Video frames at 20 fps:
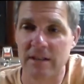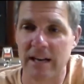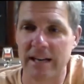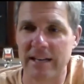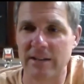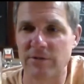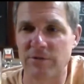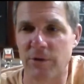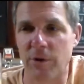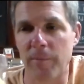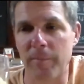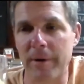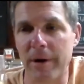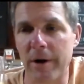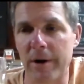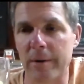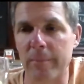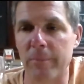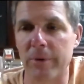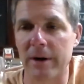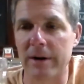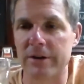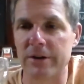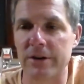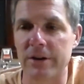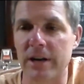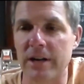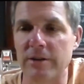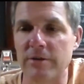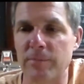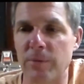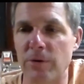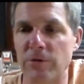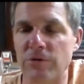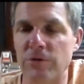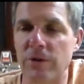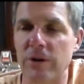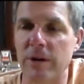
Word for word: I guess for American brown you're not supposed to